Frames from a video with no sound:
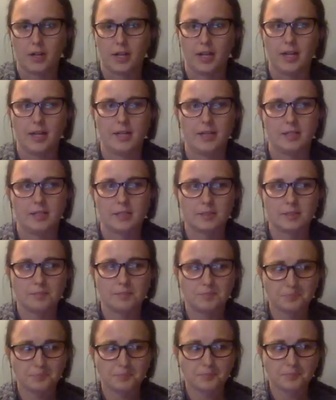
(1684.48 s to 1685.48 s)
and
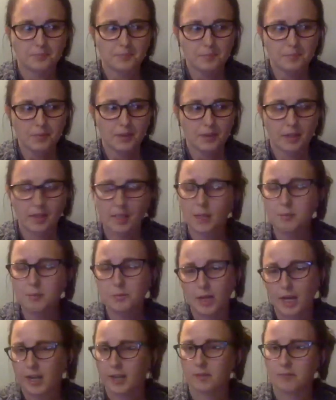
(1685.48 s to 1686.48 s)
keep
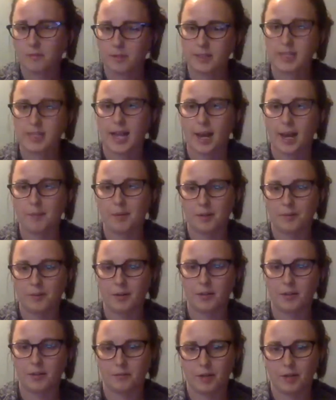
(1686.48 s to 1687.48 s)
track of what's happening with
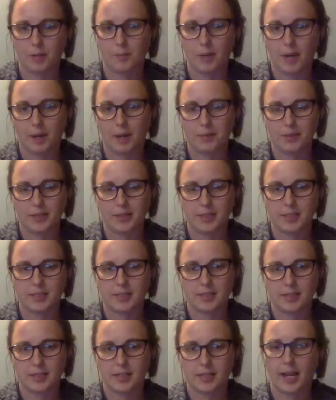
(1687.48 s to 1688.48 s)
the rare populations
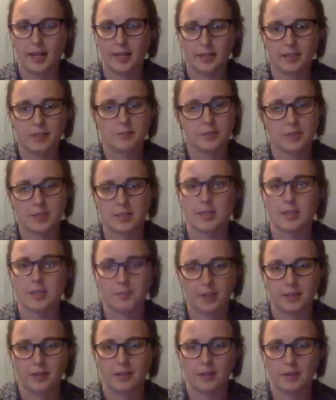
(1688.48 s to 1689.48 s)
on the island, which is
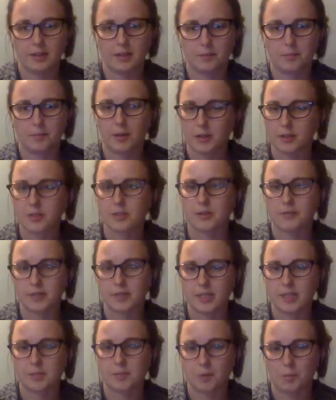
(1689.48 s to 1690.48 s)
something that the Park Service
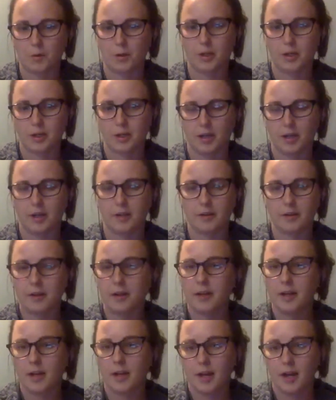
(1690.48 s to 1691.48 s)
has been working on
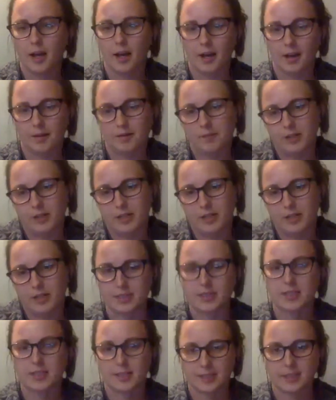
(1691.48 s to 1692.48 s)
very
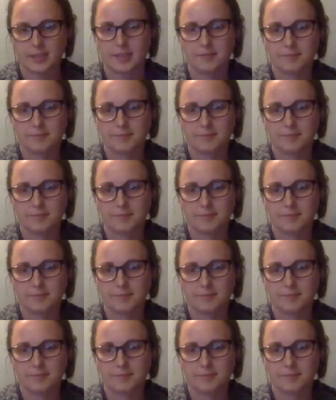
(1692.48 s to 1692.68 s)
seriously.